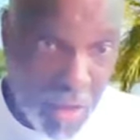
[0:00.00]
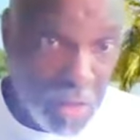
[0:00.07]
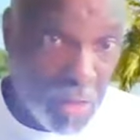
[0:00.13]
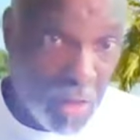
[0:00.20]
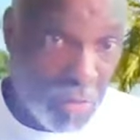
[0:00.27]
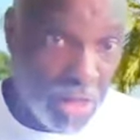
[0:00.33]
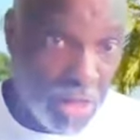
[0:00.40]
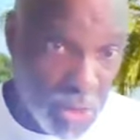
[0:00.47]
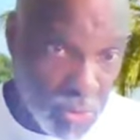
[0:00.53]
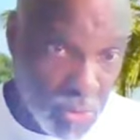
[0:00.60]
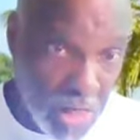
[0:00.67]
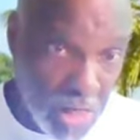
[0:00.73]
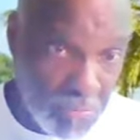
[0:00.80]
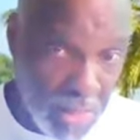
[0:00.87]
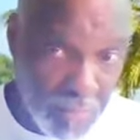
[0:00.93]
Uh, a lot
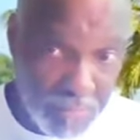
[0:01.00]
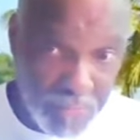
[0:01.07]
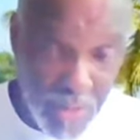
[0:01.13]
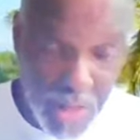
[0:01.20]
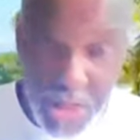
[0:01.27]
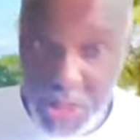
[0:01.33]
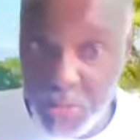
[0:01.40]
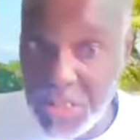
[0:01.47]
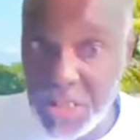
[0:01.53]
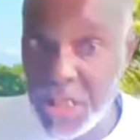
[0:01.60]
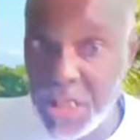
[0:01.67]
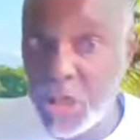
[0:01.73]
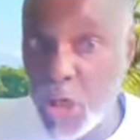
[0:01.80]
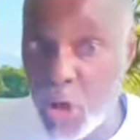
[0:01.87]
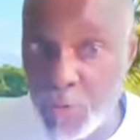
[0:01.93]
of products will come up, uh,
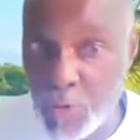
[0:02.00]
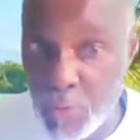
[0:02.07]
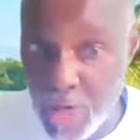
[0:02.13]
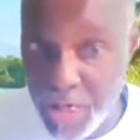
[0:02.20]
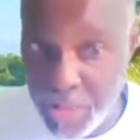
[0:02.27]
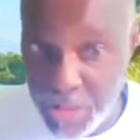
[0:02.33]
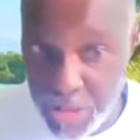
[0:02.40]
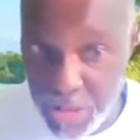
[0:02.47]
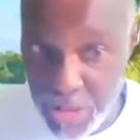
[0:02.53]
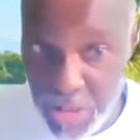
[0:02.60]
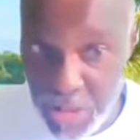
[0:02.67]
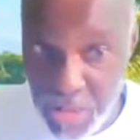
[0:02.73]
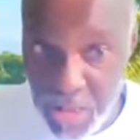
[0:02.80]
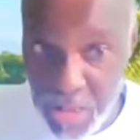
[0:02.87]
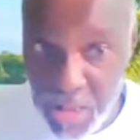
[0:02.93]
especially Eco
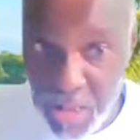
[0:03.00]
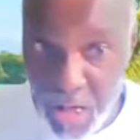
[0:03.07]
range,